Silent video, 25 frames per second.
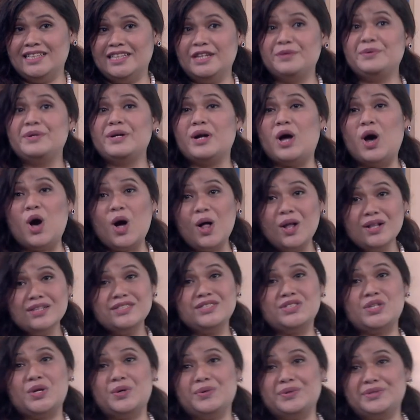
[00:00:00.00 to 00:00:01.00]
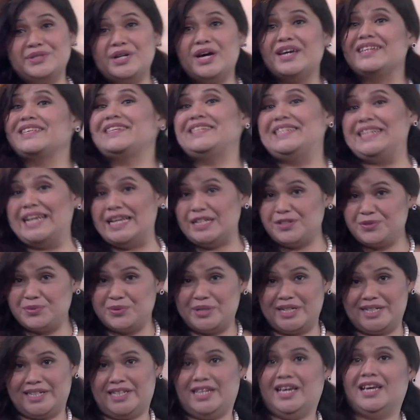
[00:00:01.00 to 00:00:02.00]
They were also not
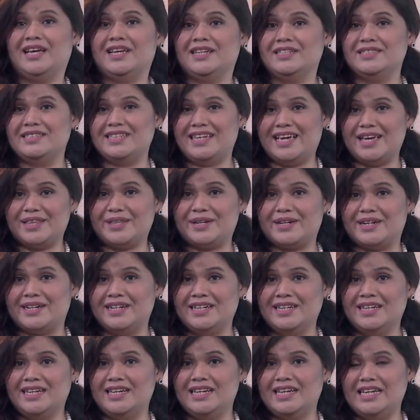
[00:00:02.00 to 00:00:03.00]
networked together.